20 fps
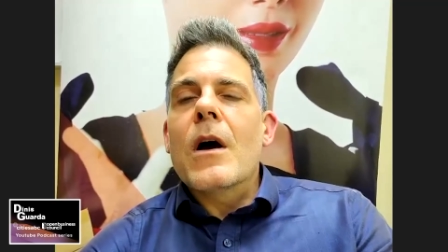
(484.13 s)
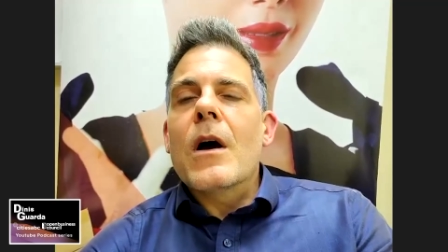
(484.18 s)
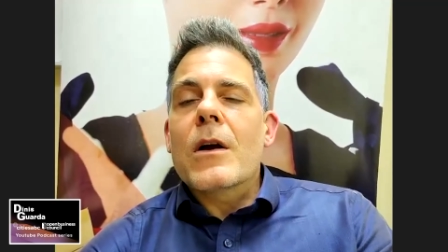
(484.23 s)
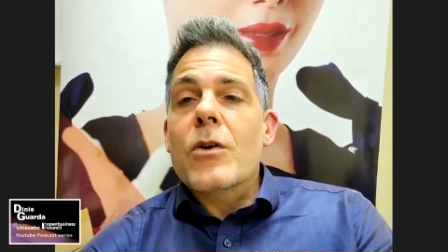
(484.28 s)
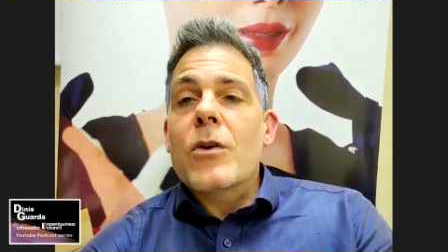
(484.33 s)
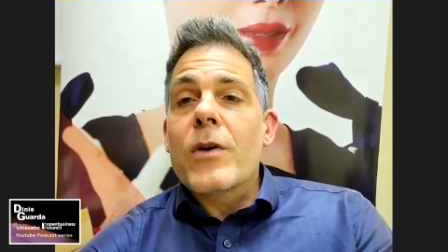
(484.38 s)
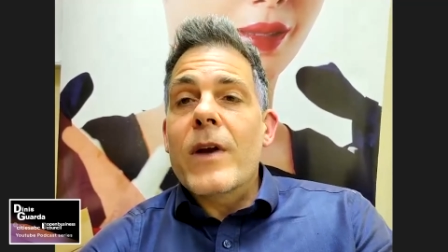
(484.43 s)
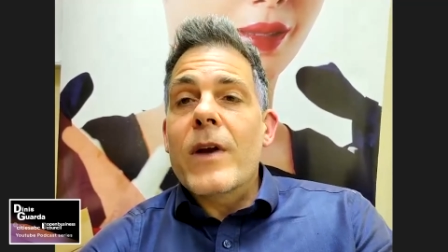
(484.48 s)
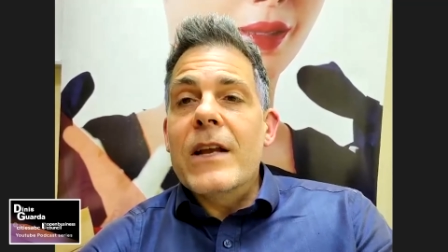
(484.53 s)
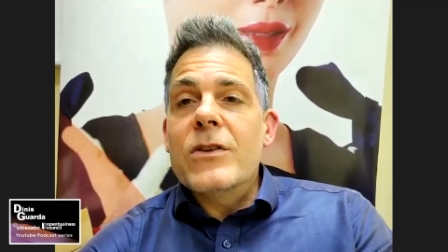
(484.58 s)

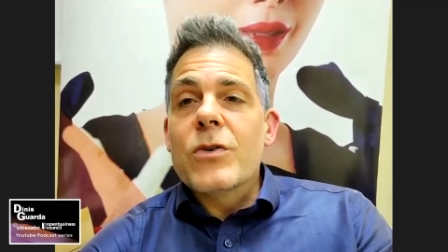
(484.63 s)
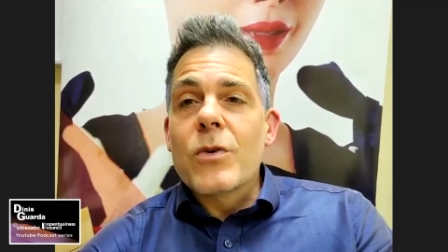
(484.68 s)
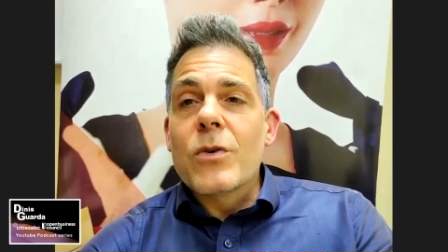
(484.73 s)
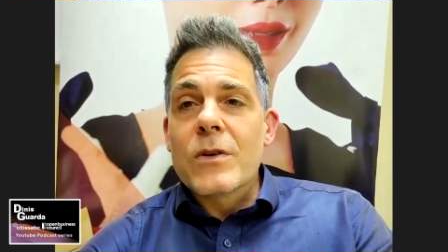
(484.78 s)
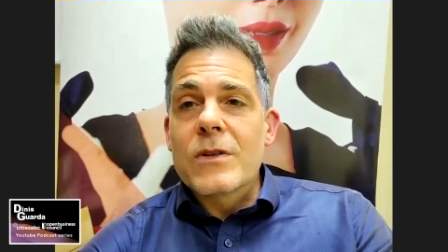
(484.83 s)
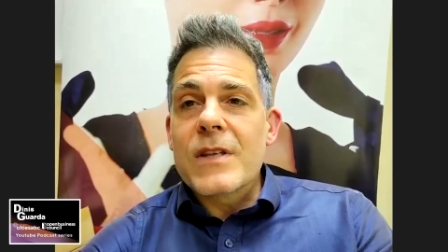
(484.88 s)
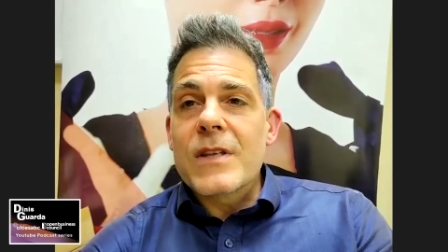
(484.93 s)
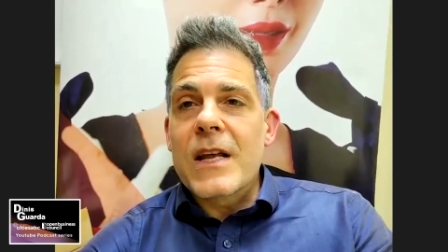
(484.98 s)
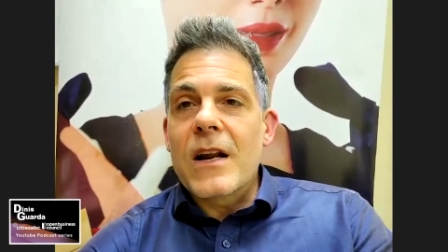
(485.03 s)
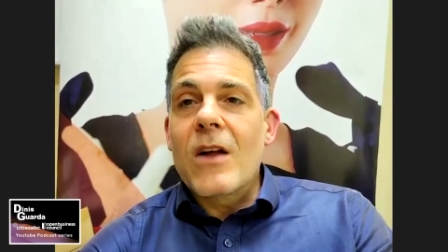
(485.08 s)
create
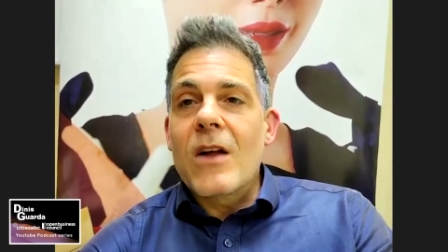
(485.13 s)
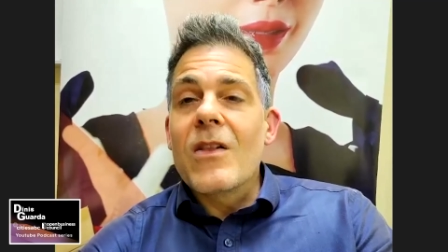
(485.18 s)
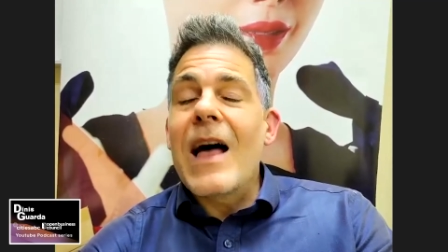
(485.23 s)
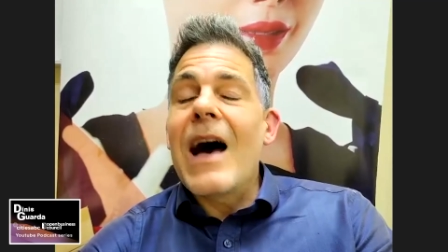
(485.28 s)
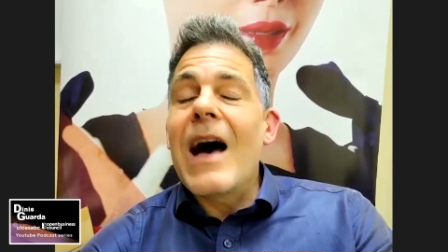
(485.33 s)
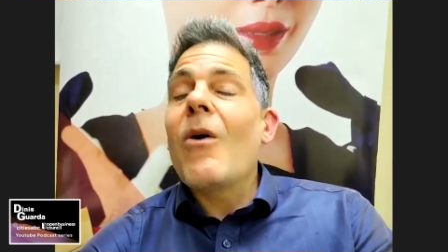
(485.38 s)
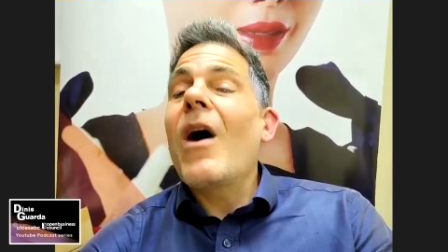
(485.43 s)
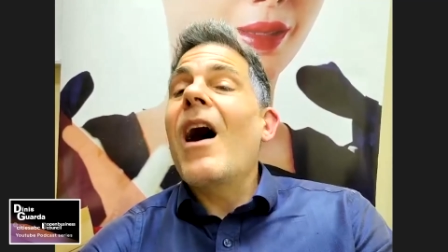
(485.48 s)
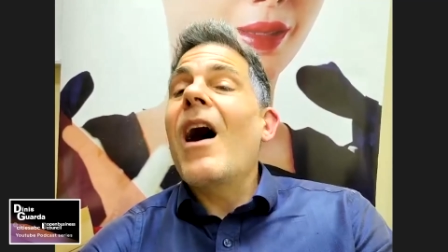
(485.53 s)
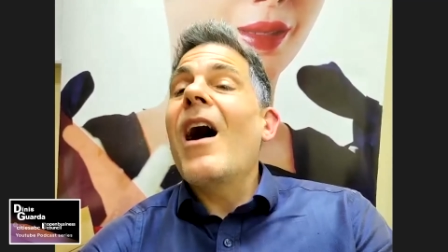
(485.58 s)
tools that
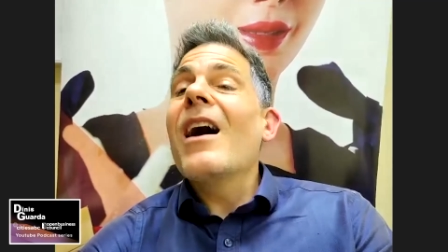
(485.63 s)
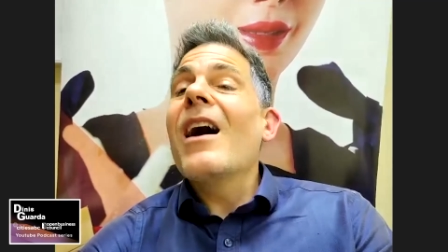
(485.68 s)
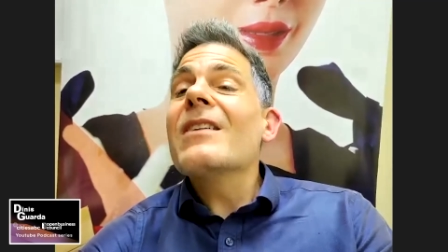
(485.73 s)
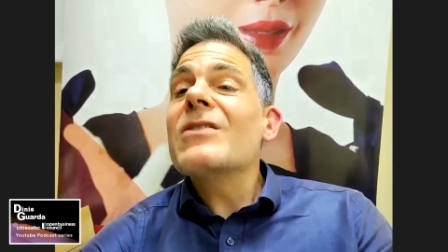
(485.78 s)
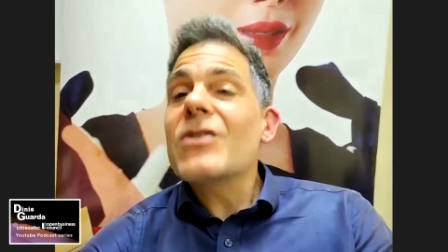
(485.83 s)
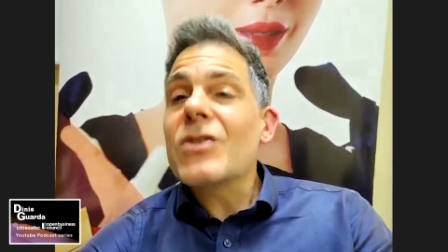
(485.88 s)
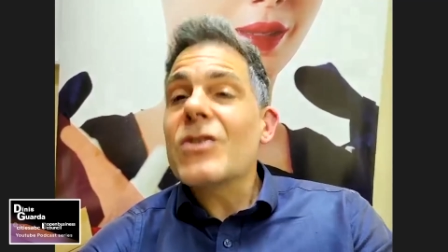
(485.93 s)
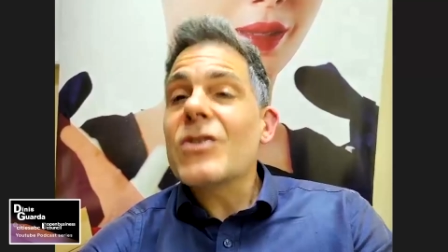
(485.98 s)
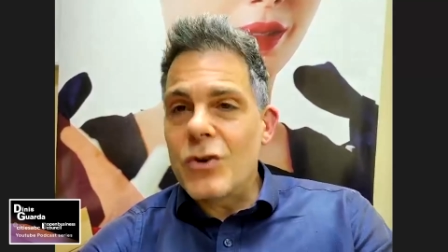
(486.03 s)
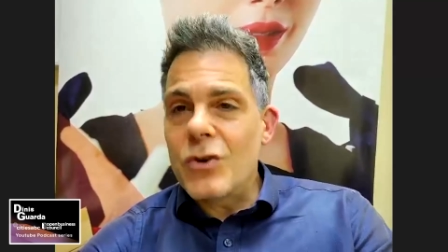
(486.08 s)
allow us
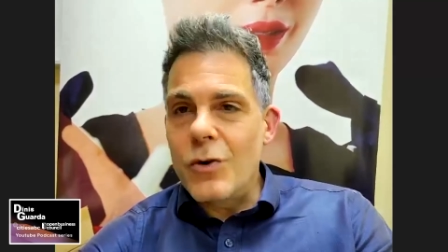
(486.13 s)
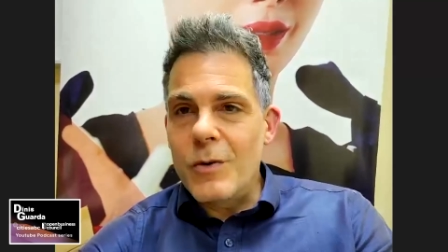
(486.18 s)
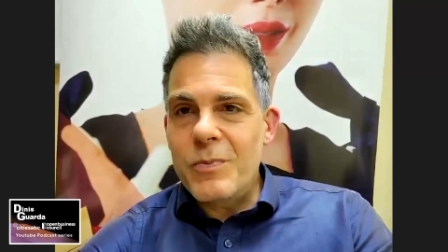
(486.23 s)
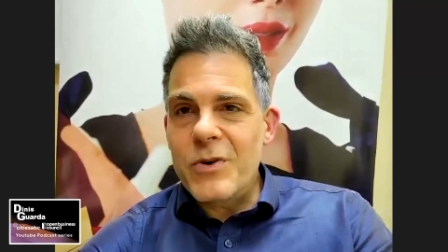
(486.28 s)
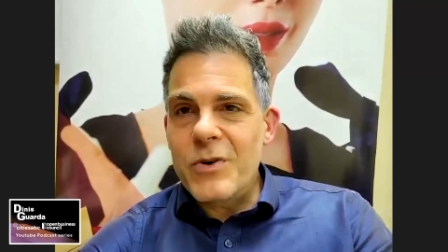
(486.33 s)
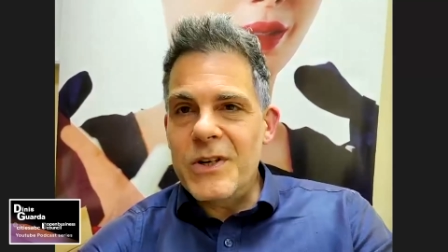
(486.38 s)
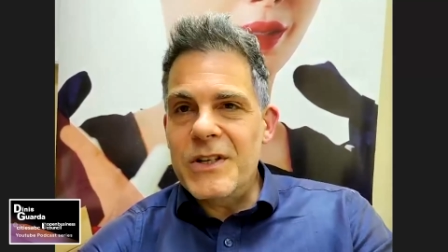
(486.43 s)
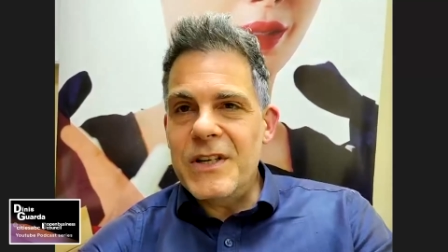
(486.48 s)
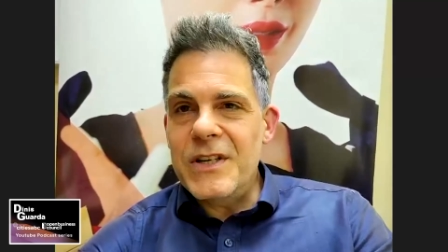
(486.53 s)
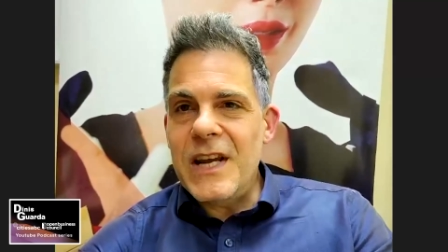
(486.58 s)
to
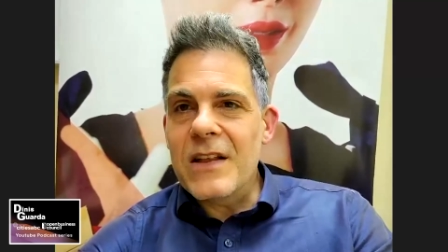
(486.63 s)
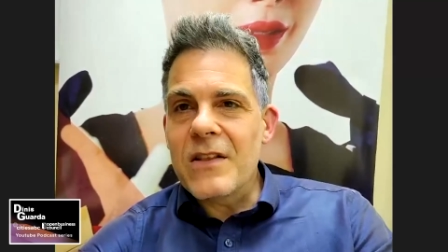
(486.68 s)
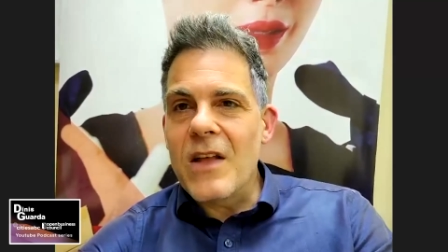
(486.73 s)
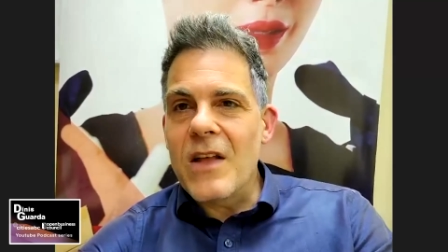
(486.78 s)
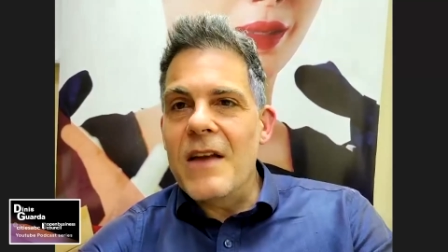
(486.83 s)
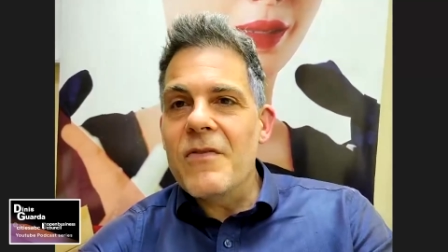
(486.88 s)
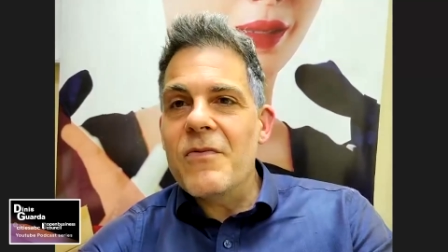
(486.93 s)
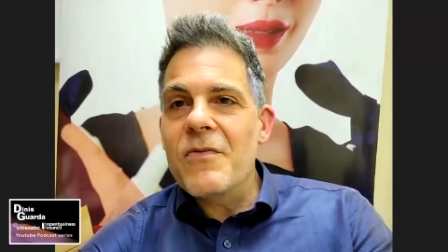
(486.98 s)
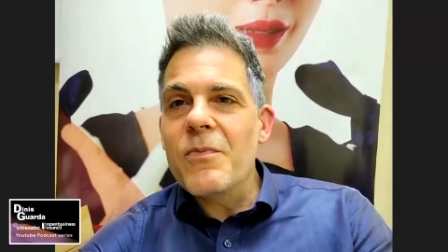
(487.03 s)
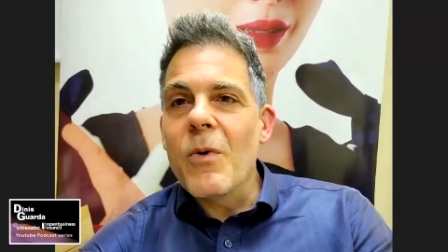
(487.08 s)
appreciate
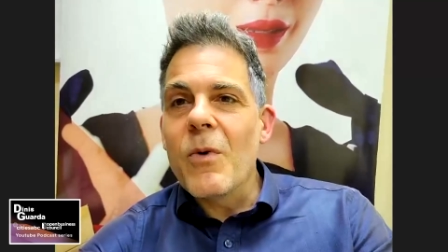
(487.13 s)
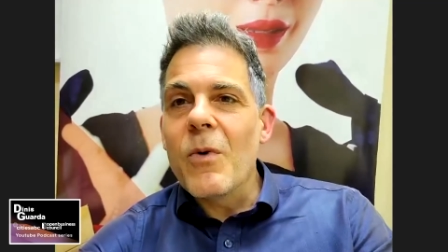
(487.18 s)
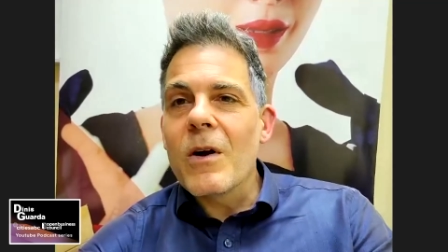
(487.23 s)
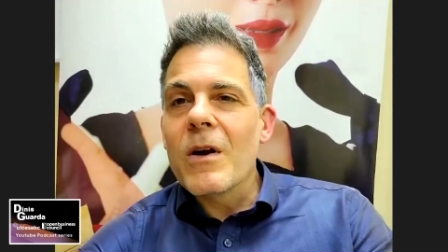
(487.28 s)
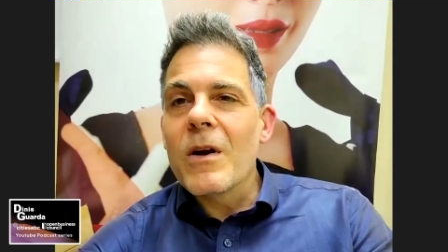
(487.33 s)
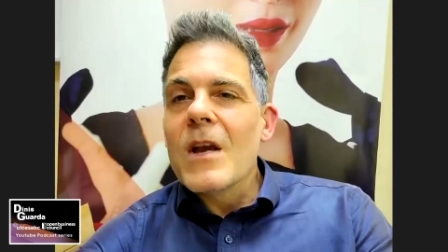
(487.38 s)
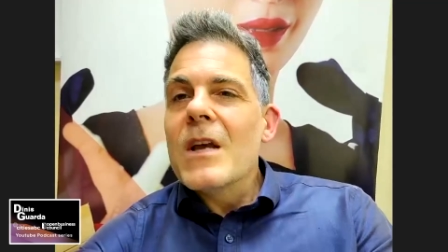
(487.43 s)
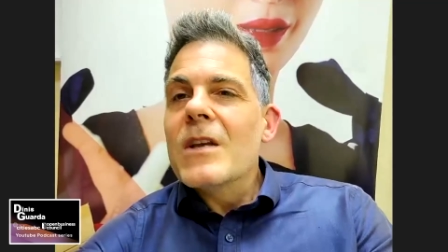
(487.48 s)
life more.